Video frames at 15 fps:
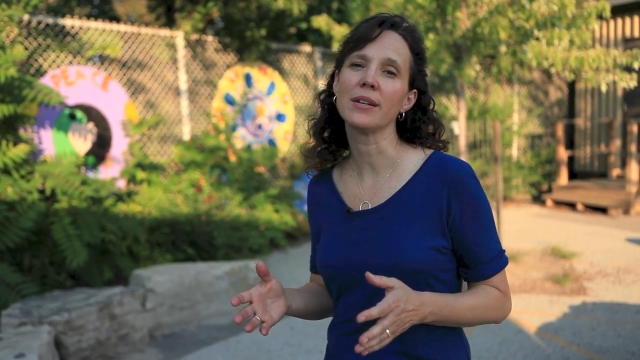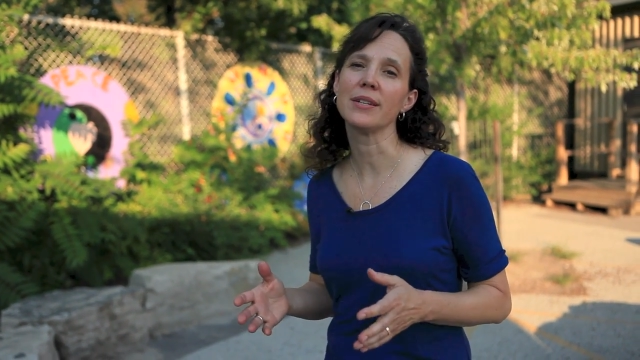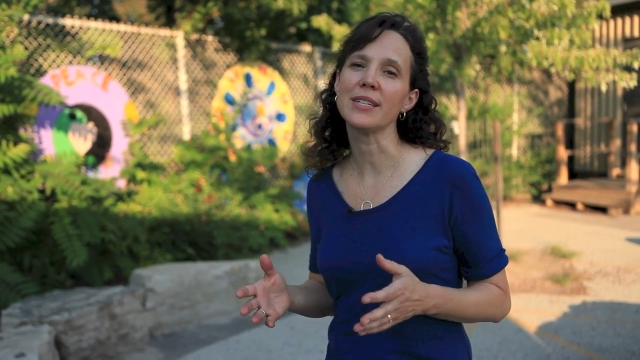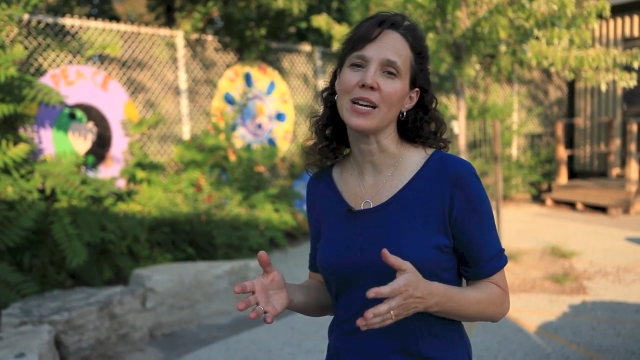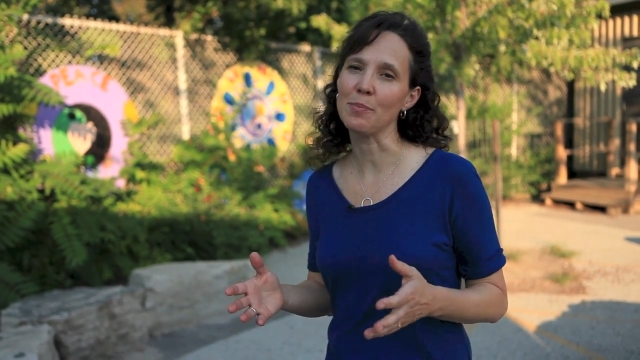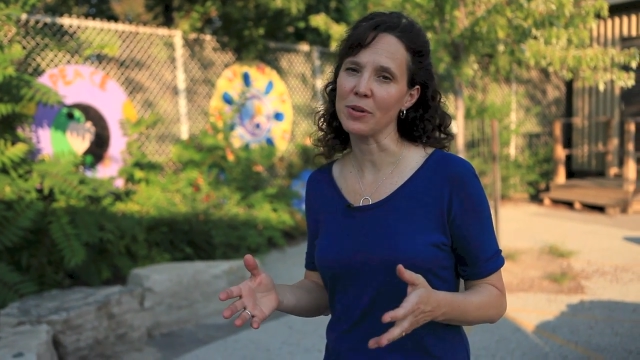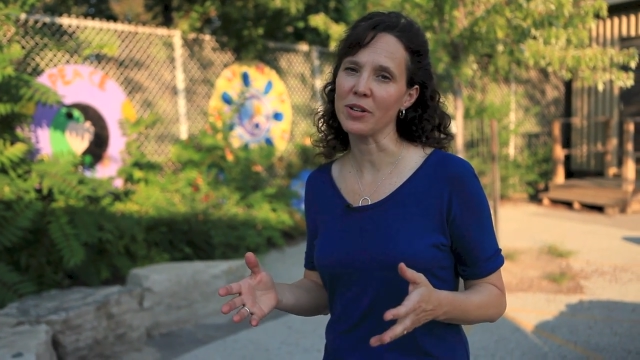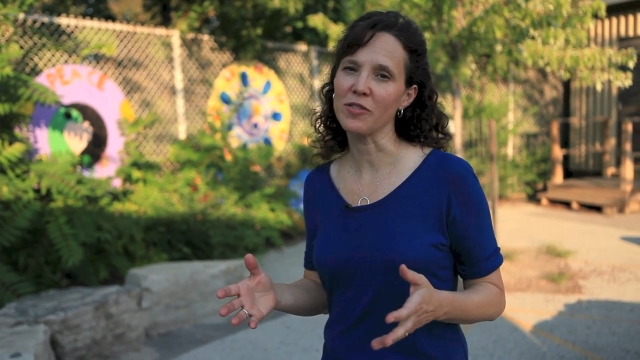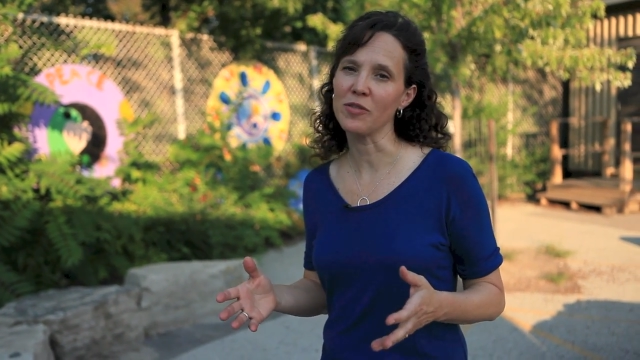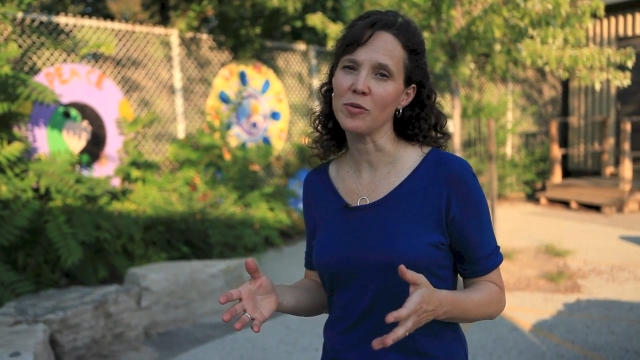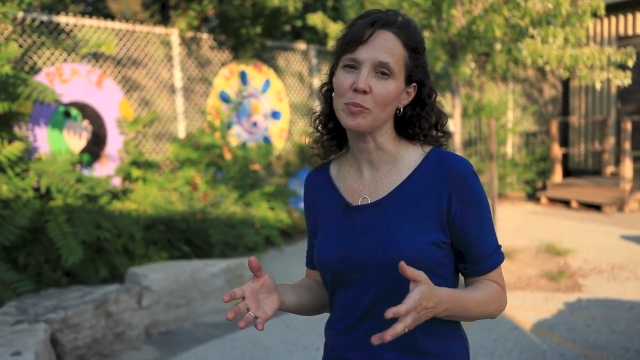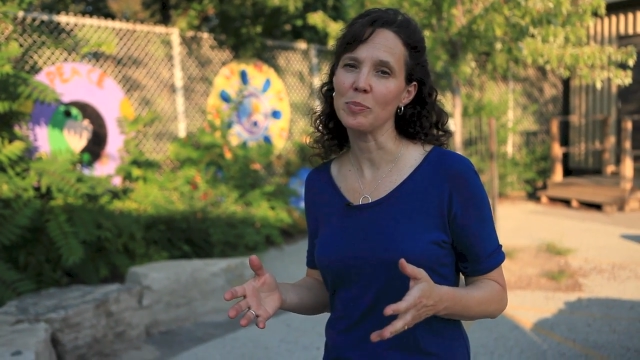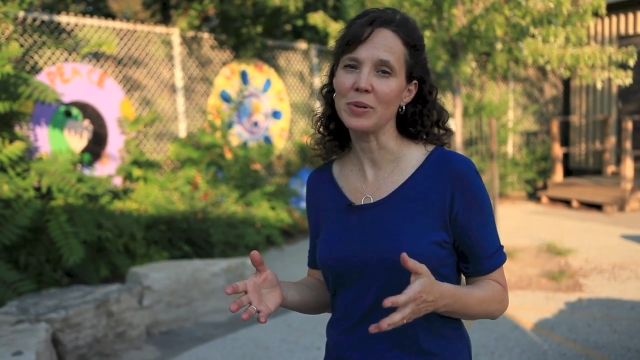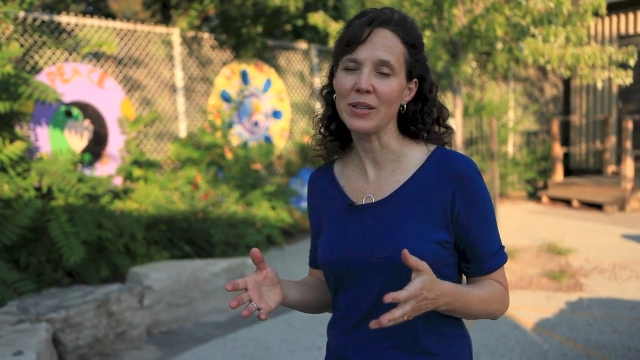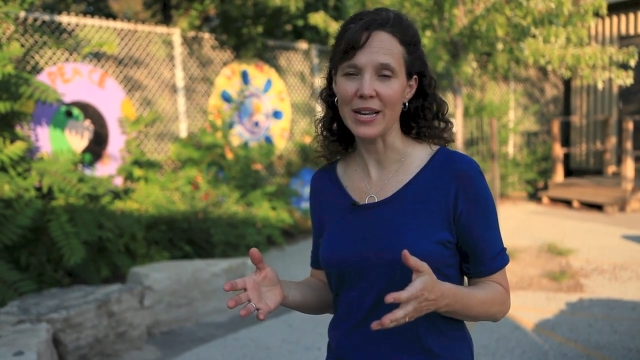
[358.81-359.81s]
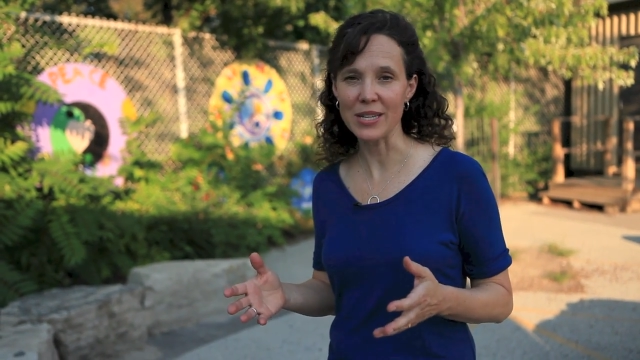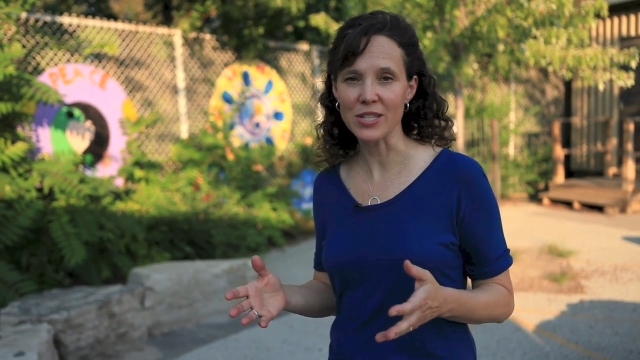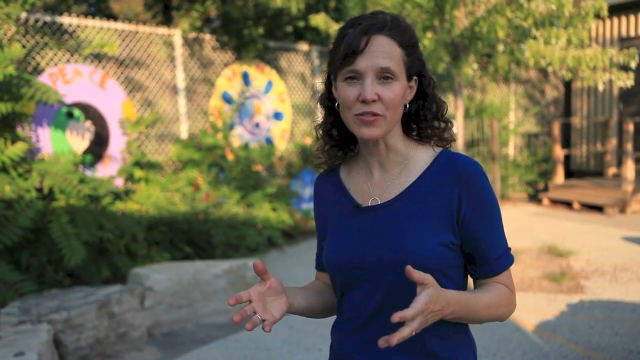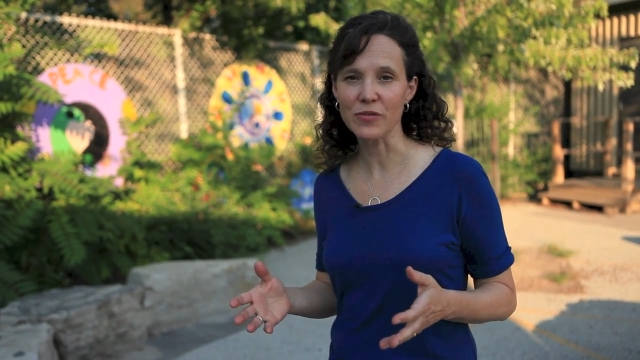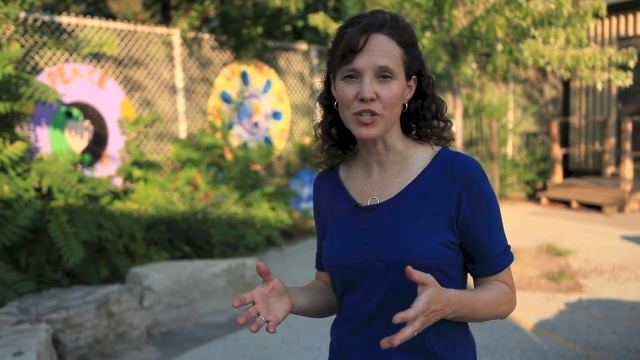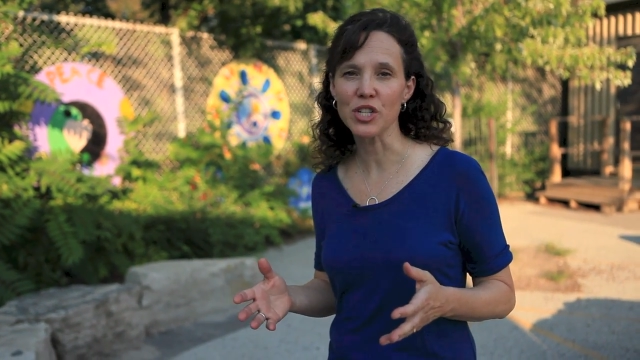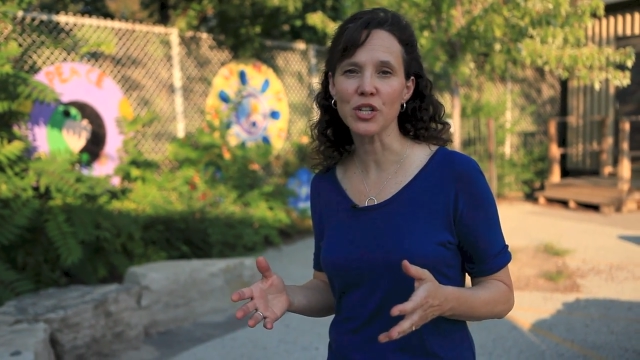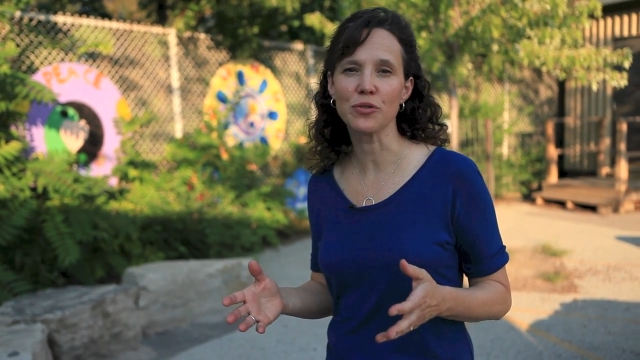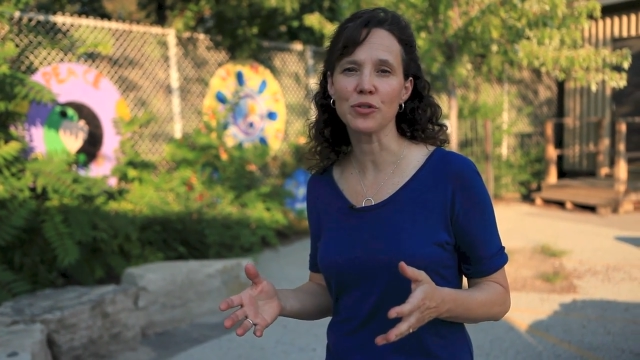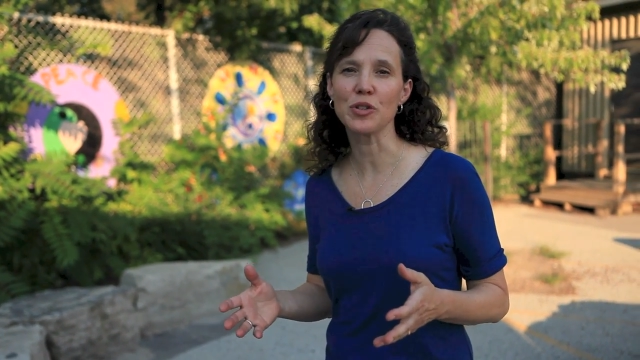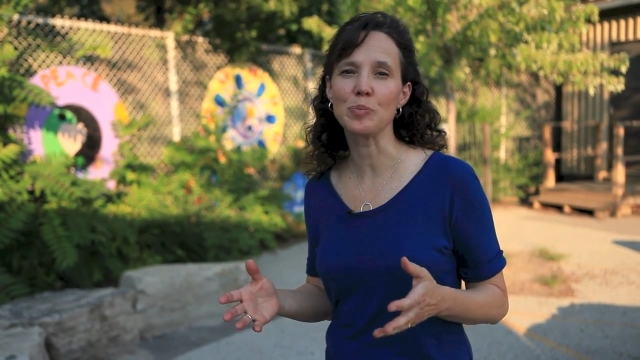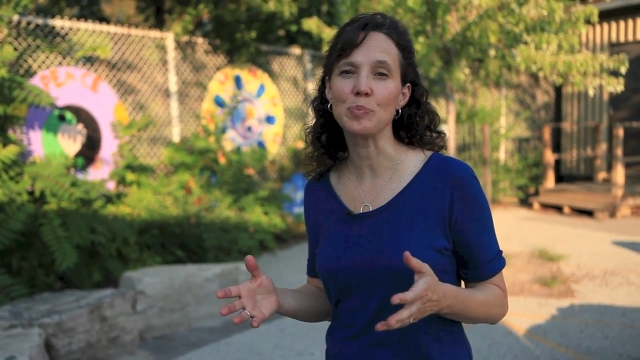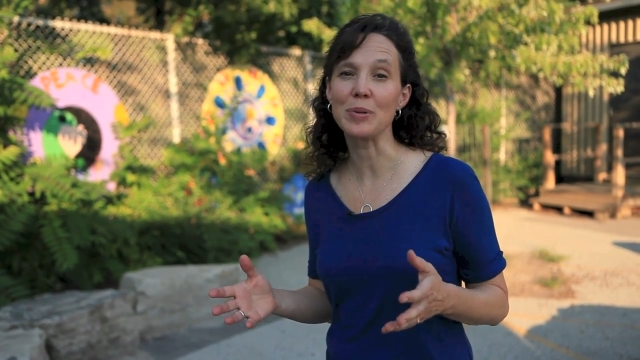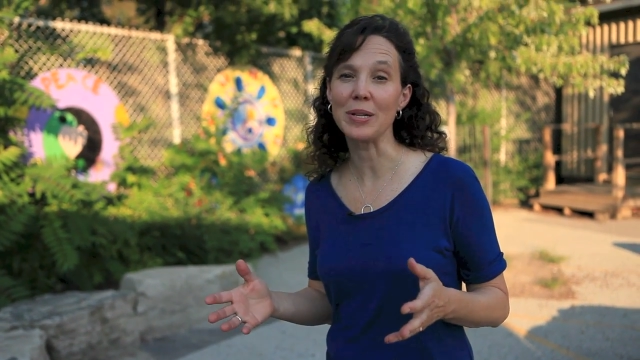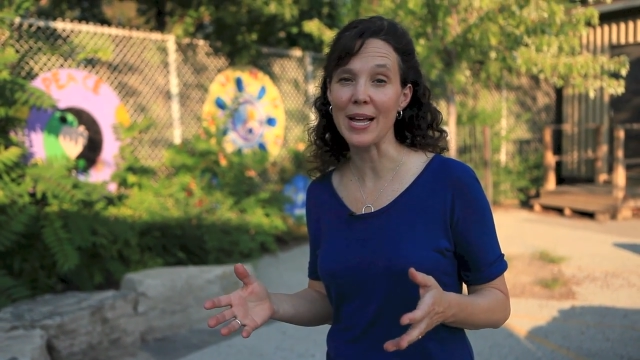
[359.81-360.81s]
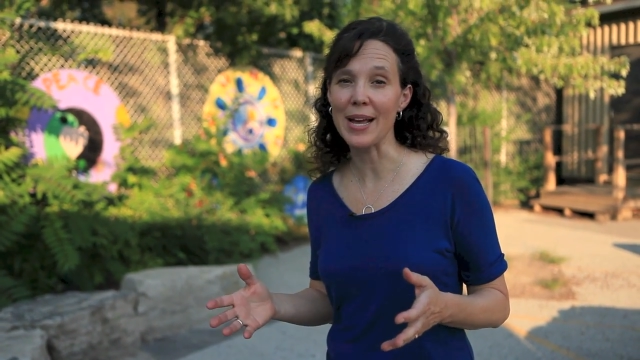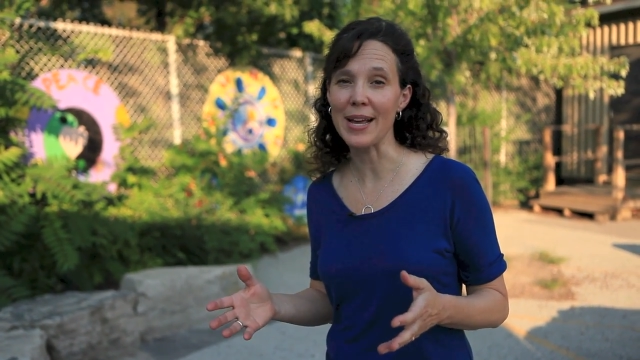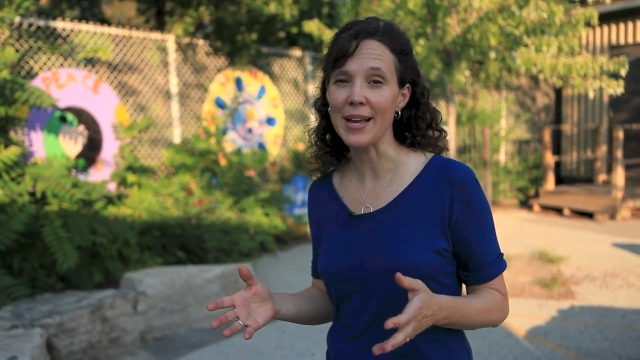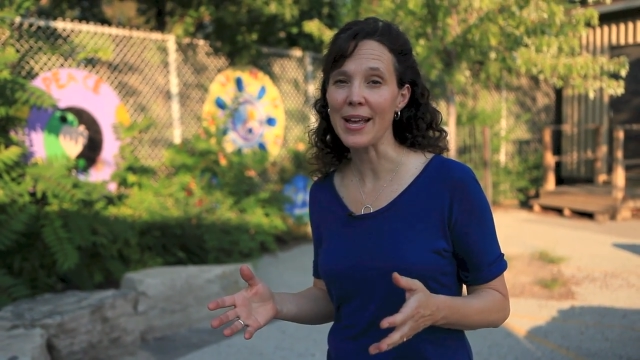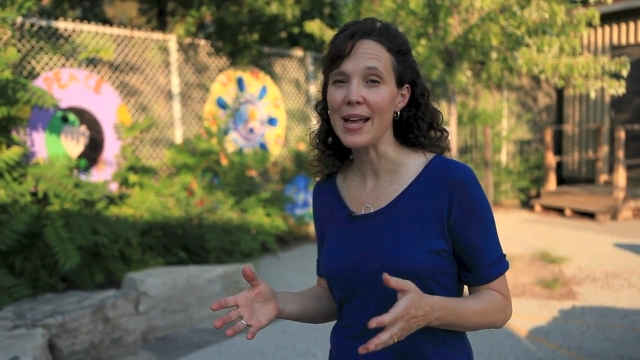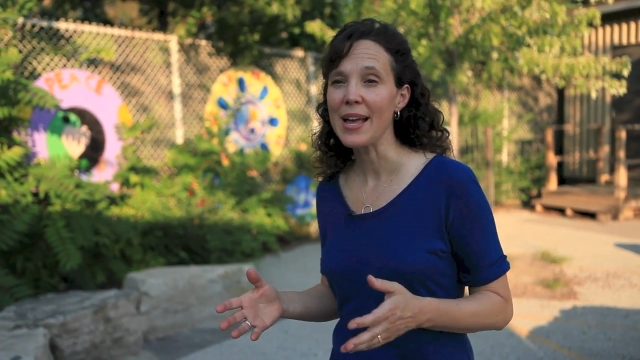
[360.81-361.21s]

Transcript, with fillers: contemplative place for children to play